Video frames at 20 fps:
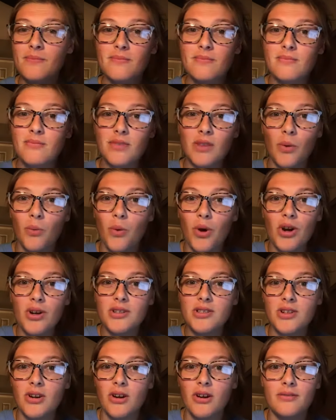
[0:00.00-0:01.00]
the
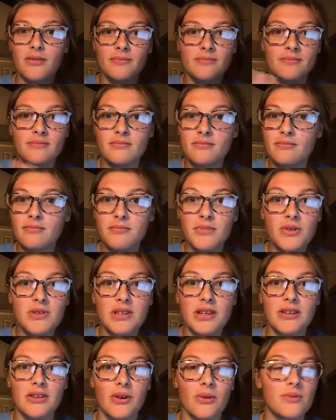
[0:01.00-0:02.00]
words are
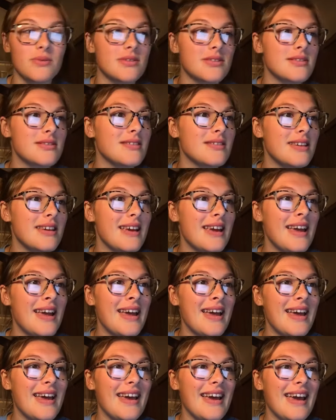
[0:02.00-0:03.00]
music notes.
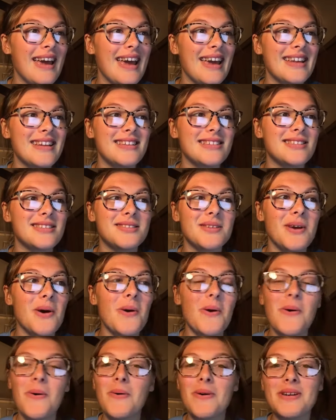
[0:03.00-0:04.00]
And it's
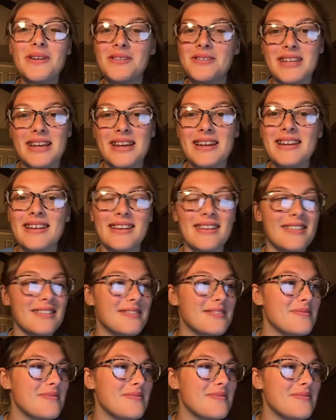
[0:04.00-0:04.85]
so entertaining.